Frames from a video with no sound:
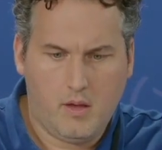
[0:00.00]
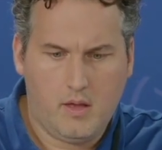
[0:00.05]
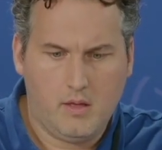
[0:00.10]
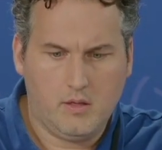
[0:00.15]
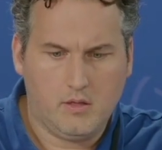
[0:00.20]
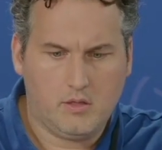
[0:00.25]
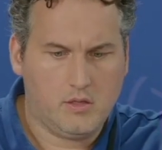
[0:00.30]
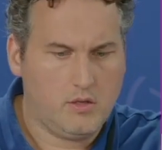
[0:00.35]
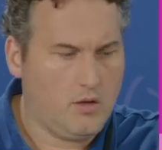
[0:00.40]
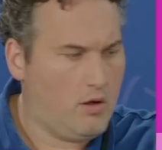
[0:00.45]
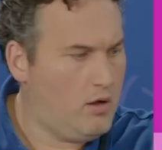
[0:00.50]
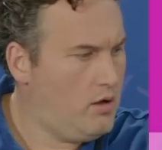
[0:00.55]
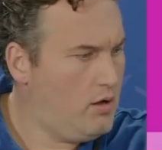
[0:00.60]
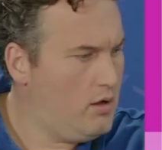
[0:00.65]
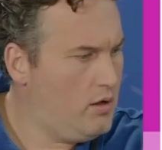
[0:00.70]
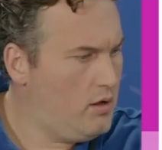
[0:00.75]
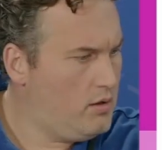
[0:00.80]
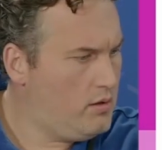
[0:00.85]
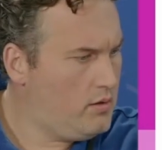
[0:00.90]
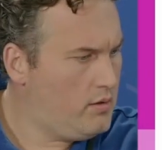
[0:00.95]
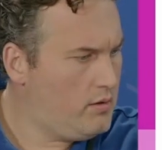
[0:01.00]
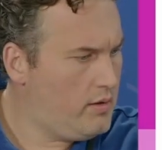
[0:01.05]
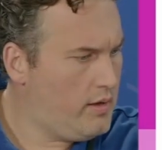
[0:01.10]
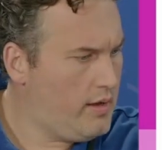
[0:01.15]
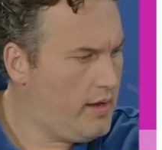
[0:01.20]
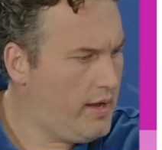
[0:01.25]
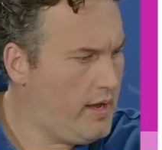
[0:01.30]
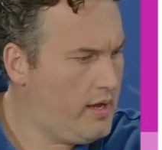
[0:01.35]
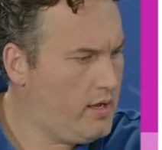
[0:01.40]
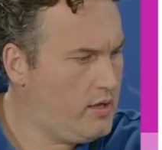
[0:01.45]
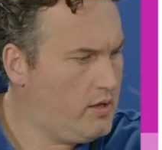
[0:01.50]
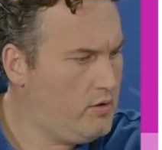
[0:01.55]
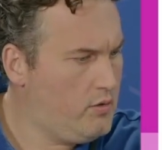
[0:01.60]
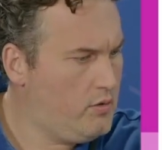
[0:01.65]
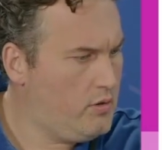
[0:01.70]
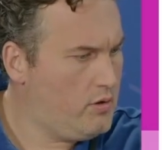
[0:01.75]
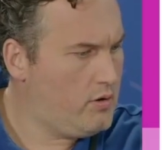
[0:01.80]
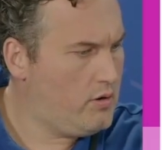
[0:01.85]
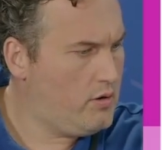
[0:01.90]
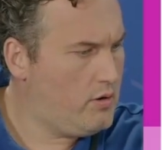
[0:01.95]
install
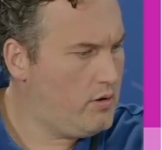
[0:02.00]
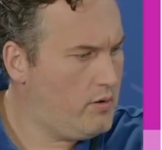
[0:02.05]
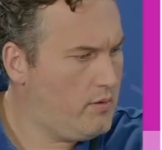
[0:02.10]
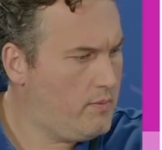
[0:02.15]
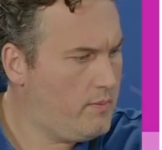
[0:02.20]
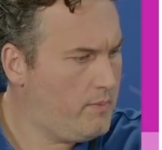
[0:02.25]
Angular